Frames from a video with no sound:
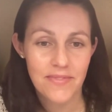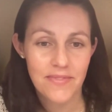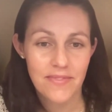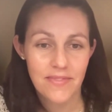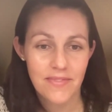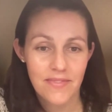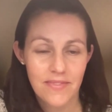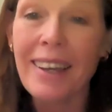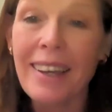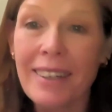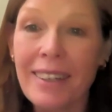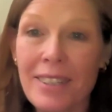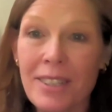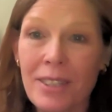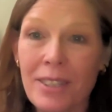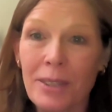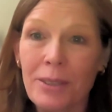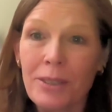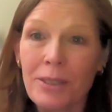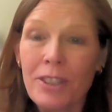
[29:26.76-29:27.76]
Yeah,
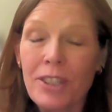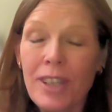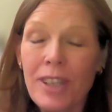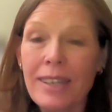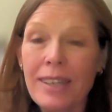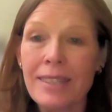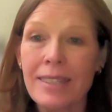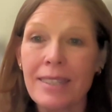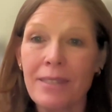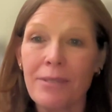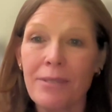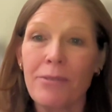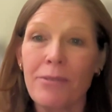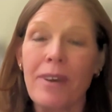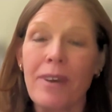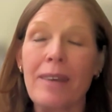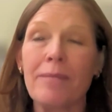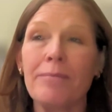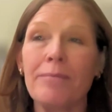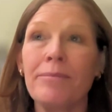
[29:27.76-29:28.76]
so just
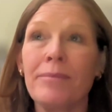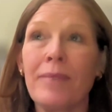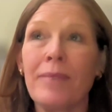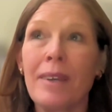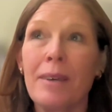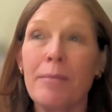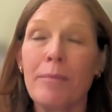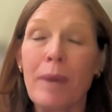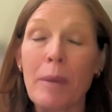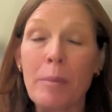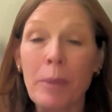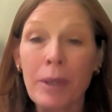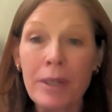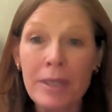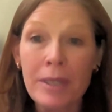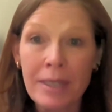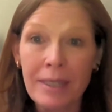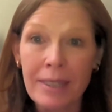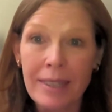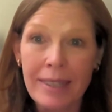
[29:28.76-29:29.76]
from my
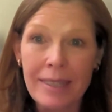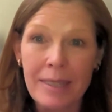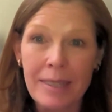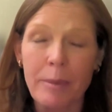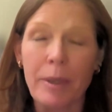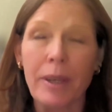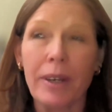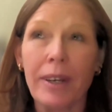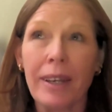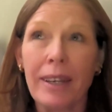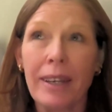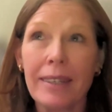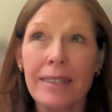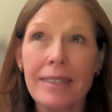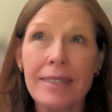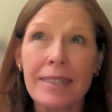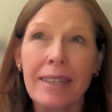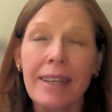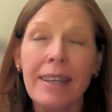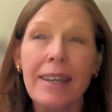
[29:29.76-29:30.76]
personal
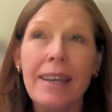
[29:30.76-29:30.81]
experience,